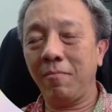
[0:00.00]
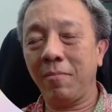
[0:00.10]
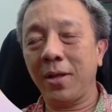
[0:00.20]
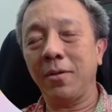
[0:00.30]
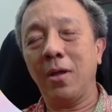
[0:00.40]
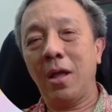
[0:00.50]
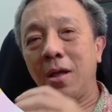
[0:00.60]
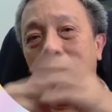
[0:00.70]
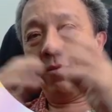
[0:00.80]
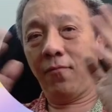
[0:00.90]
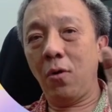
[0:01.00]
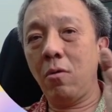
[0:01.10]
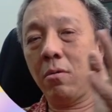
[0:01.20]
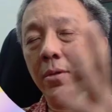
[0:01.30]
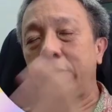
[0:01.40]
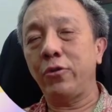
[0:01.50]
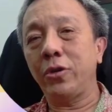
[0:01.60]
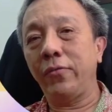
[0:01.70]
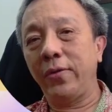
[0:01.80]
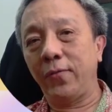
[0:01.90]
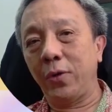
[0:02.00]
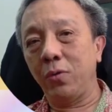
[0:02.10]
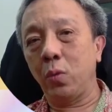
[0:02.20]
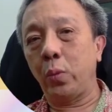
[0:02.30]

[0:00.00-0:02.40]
But for literature review,